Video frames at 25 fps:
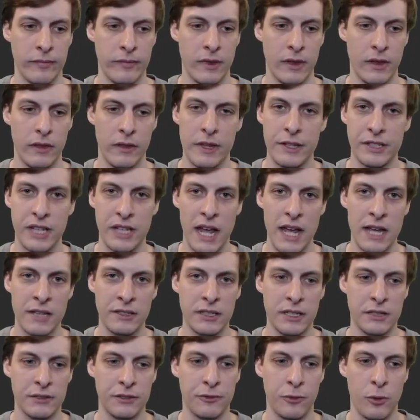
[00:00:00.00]
This case
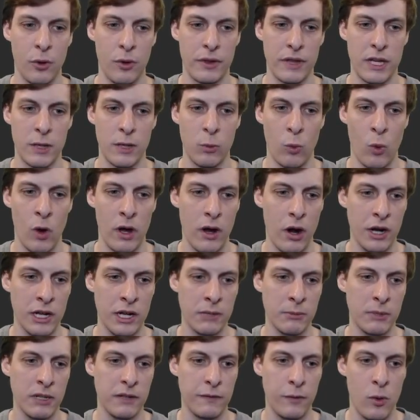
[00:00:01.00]
is for the one
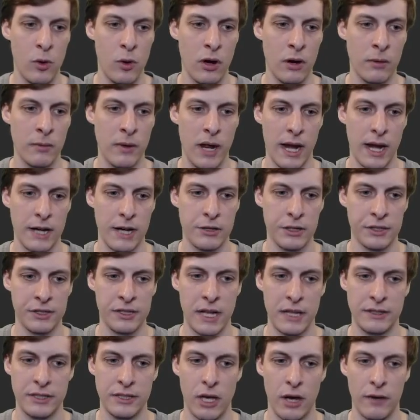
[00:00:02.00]
argument form, and I just
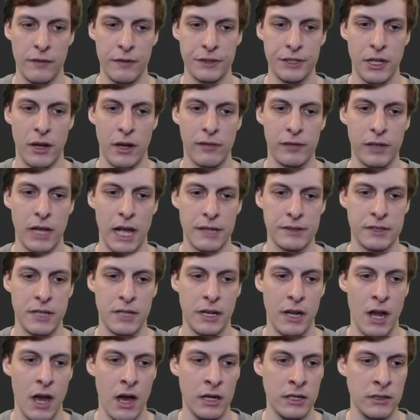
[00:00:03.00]
set self and self class to
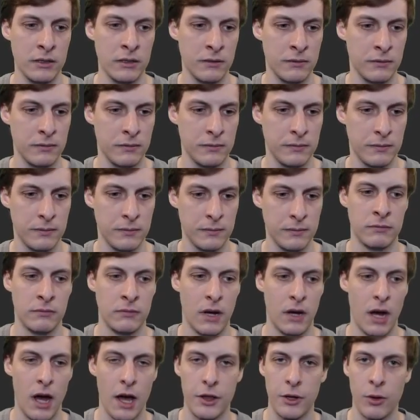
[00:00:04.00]
none.
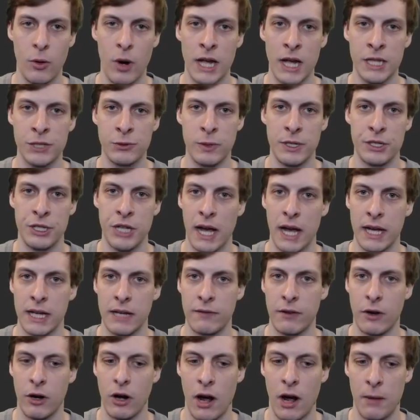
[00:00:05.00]
Otherwise, we check if
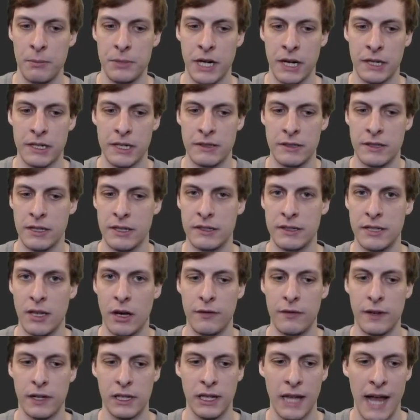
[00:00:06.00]
our object is
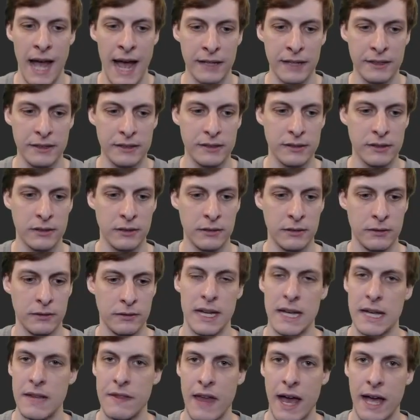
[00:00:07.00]
itself a class.
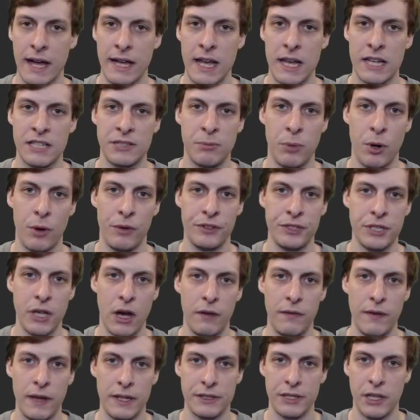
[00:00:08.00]
In that case, both
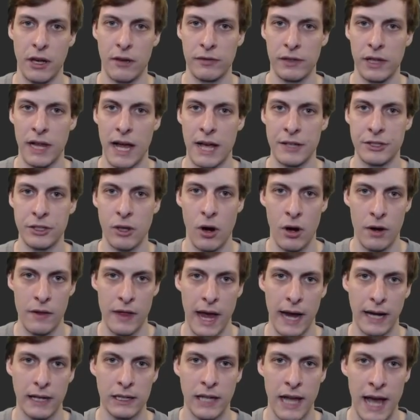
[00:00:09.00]
self and self class are
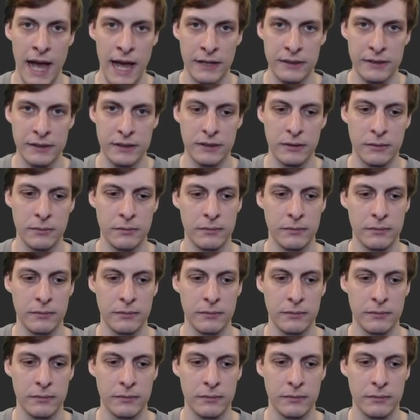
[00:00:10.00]
that class.